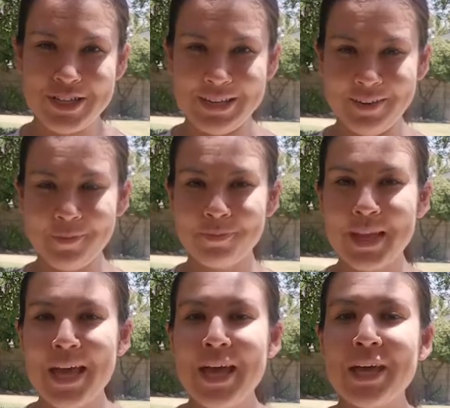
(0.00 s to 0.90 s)
channel.
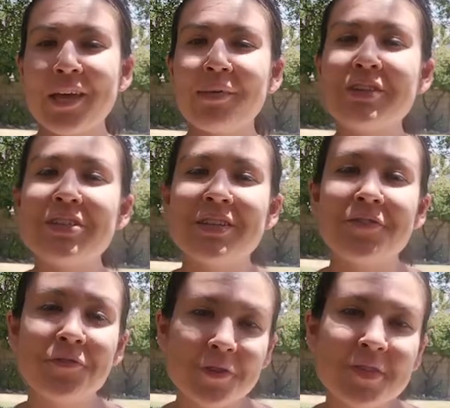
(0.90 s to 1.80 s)
You're watching
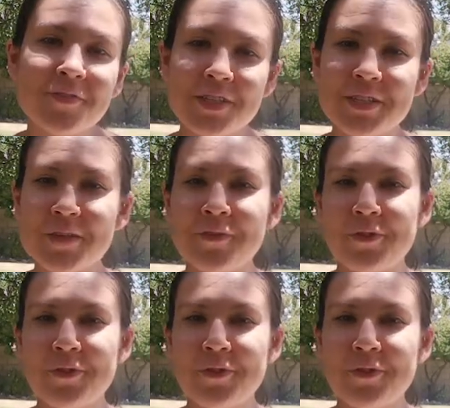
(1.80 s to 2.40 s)
the first video